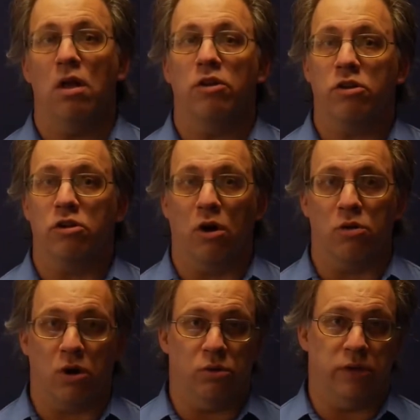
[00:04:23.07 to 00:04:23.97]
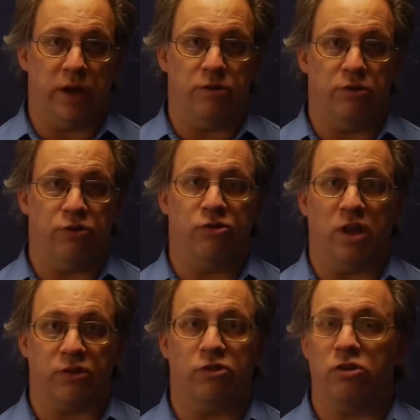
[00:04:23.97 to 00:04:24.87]
you don't owe lenders
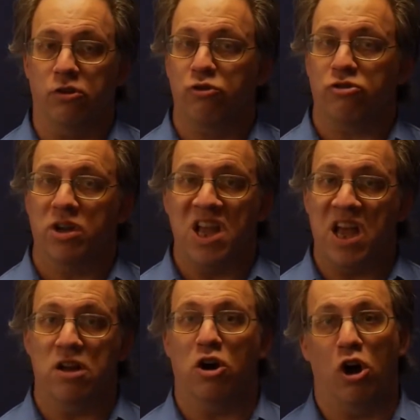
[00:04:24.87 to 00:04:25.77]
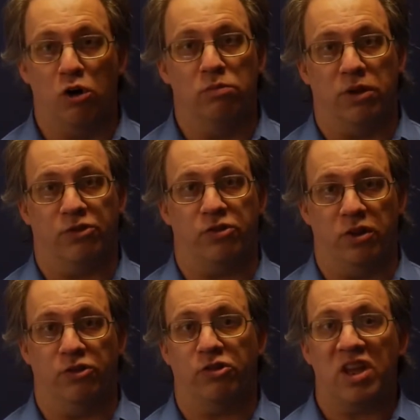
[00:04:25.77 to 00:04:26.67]
destitution and
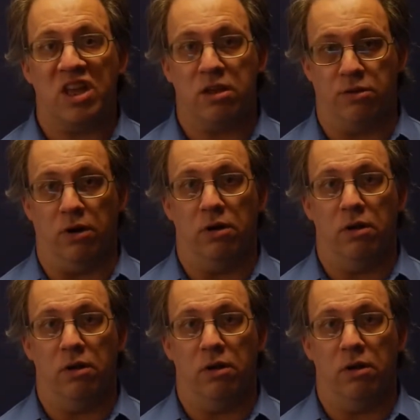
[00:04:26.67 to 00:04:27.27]
homelessness either.